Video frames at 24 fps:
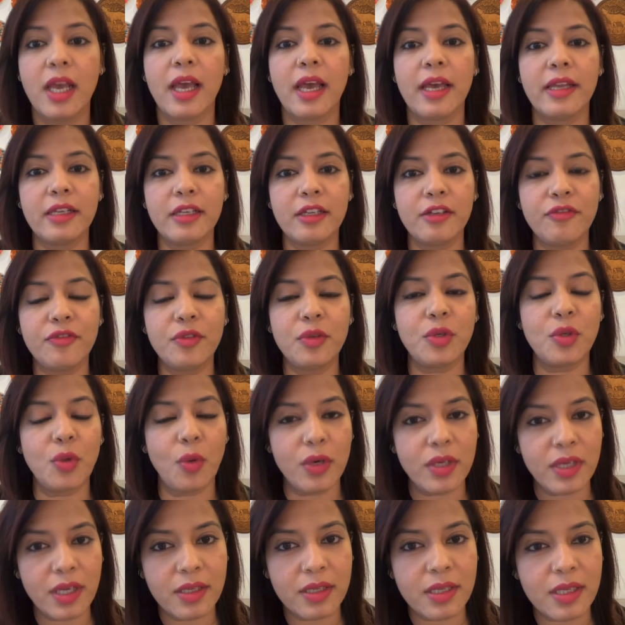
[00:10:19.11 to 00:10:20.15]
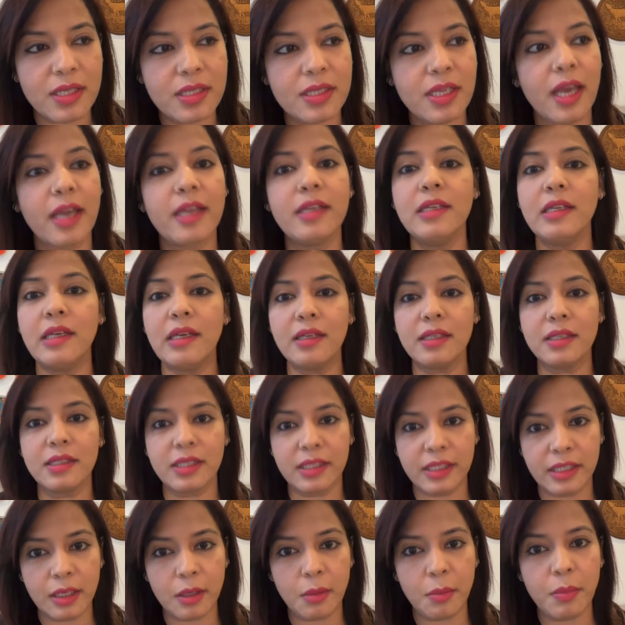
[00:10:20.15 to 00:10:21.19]
And if you don't understand,
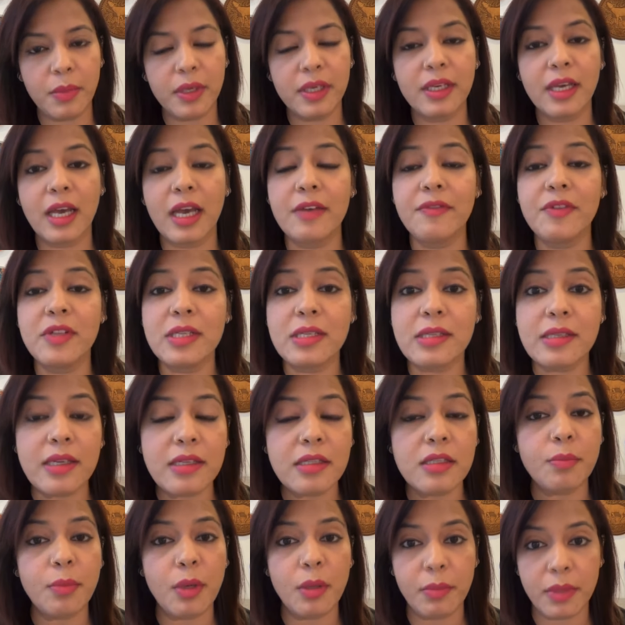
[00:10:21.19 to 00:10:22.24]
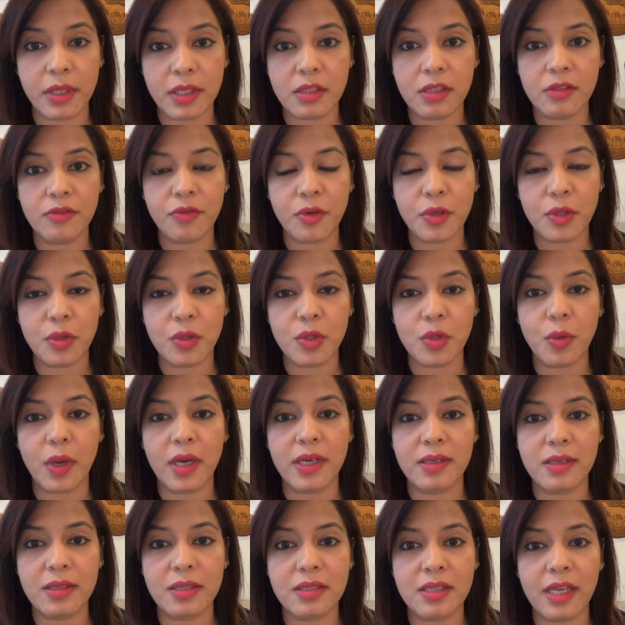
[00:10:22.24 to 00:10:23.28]
DM me. I will set up a meeting for you to
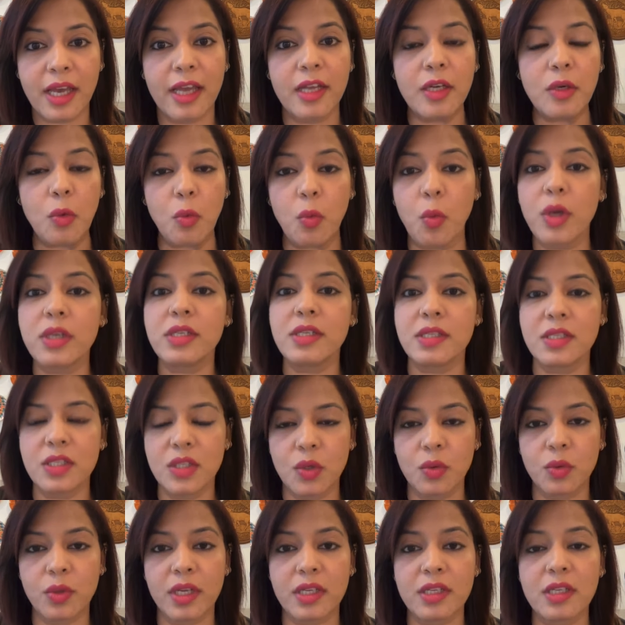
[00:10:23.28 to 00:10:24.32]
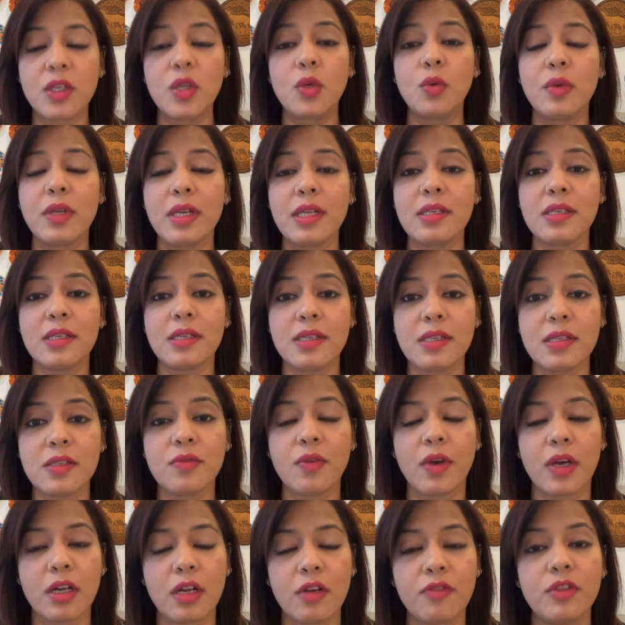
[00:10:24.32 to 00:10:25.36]
understand what is QNET. QNET is
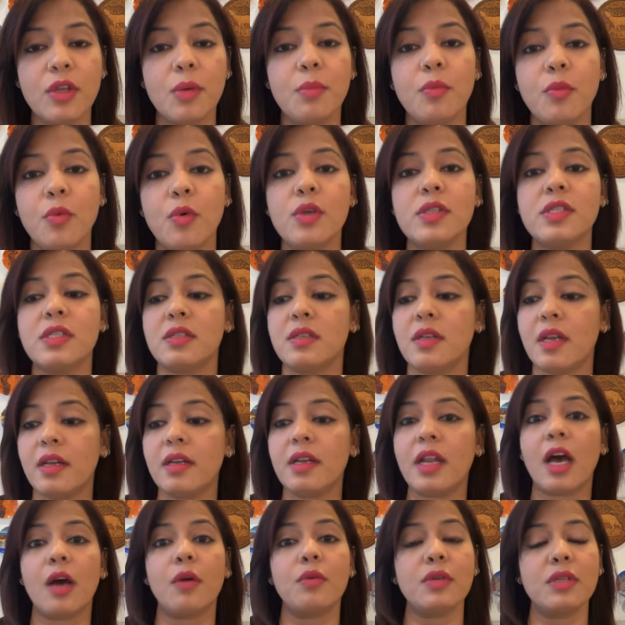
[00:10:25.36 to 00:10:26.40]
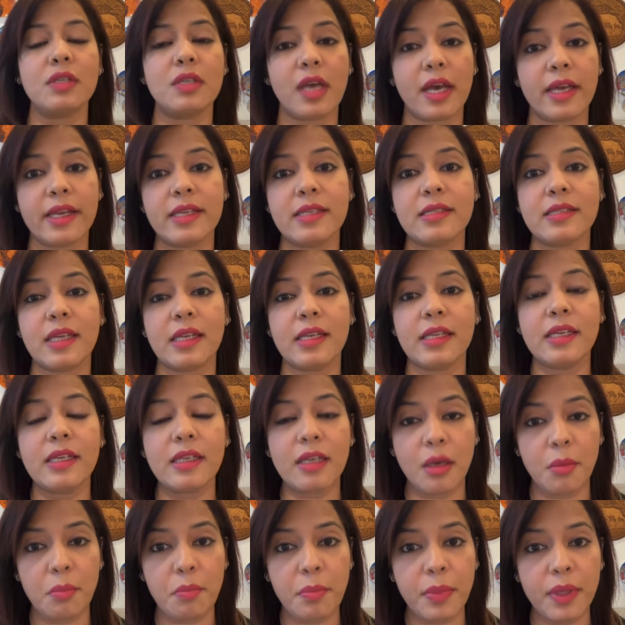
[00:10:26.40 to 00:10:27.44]
one of the most renowned direct selling
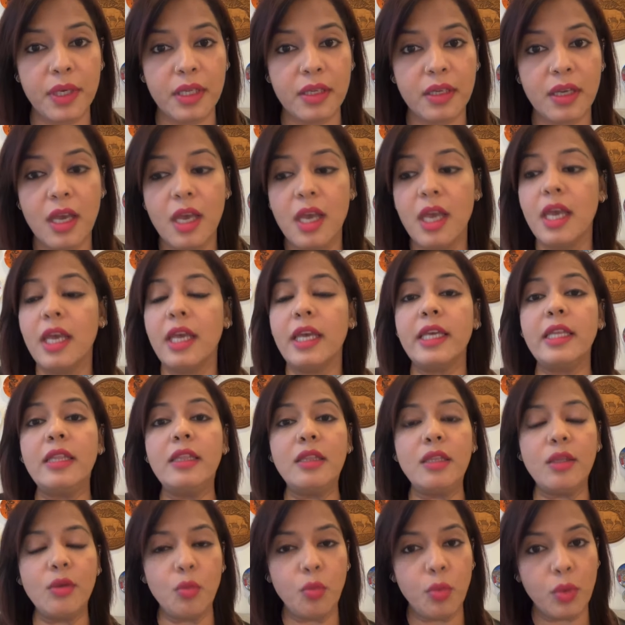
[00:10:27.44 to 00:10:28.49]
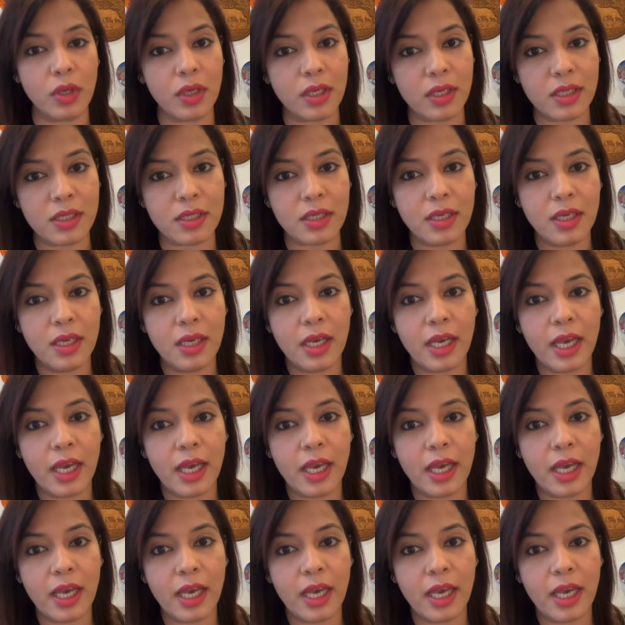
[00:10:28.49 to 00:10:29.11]
company in the world.